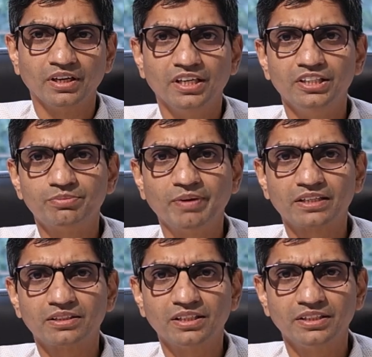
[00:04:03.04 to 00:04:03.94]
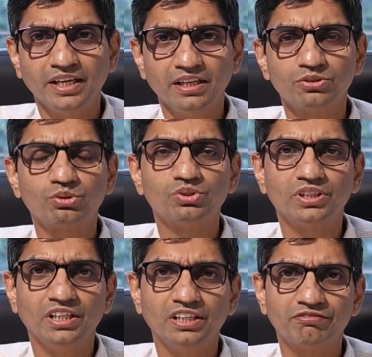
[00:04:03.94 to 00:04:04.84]
inspect the nails to
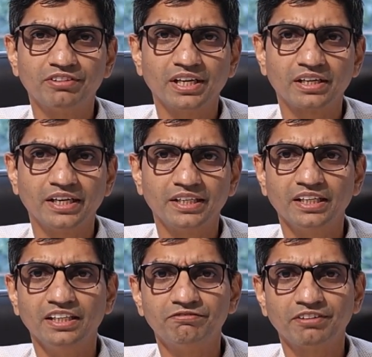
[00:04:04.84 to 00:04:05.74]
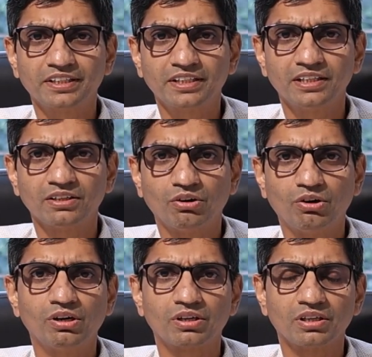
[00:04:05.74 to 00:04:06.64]
see if they are getting infected
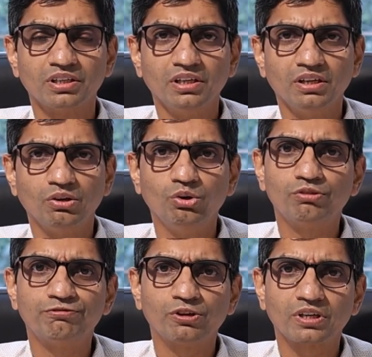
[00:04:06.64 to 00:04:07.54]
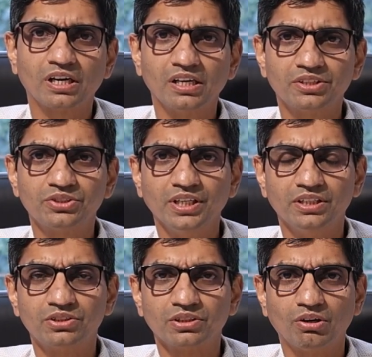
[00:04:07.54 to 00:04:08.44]
or look for color
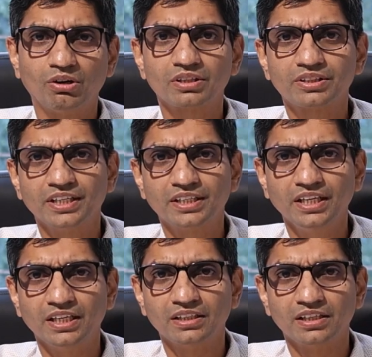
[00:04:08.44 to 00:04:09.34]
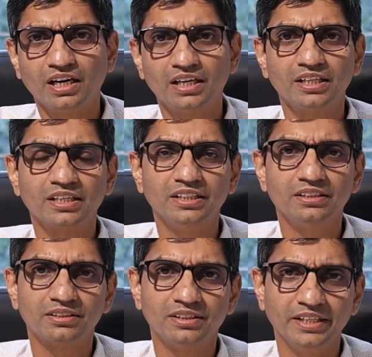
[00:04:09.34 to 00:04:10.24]
change or thickening
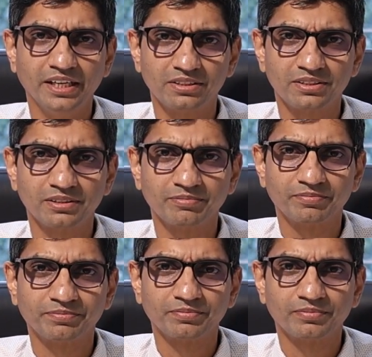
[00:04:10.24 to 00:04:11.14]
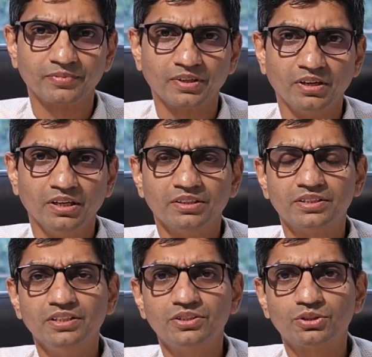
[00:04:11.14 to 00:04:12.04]
underneath the nails.
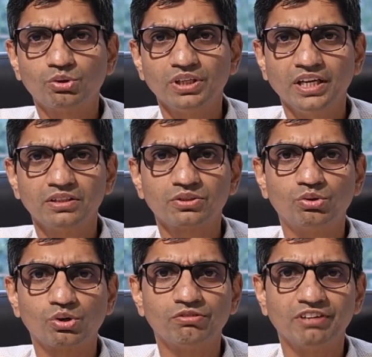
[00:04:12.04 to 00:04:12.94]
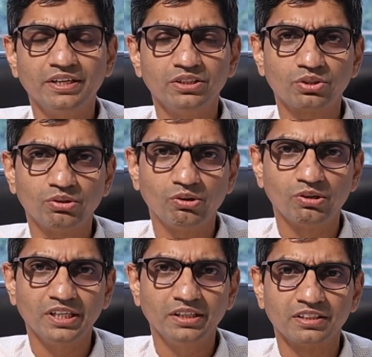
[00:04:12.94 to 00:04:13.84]
Since toenails grow very
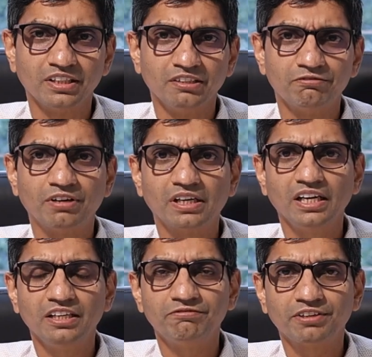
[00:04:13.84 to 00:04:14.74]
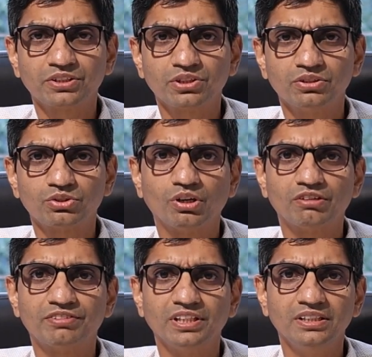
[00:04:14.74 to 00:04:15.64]
slowly, fungal infections
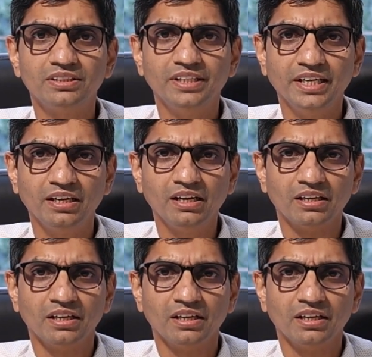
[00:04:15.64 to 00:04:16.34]
of these nails